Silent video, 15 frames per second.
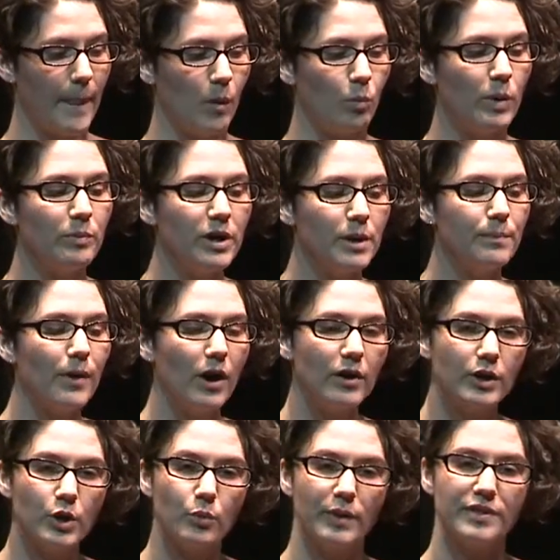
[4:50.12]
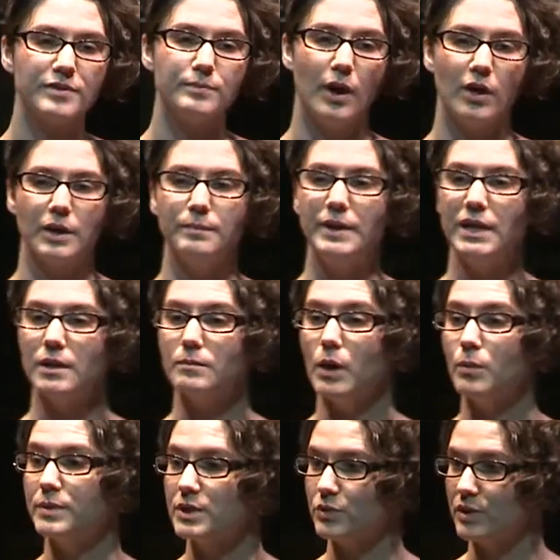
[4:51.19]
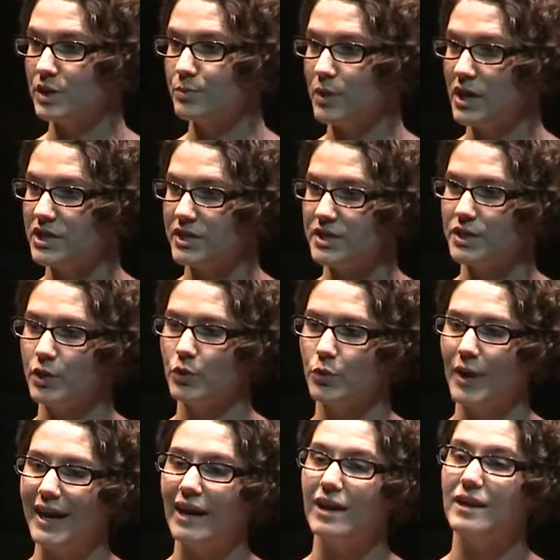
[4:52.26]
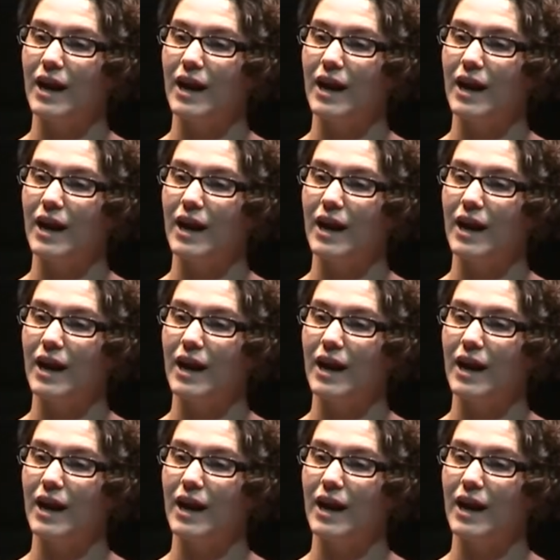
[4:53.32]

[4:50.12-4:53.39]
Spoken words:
We want to partner with small and medium open source projects to create a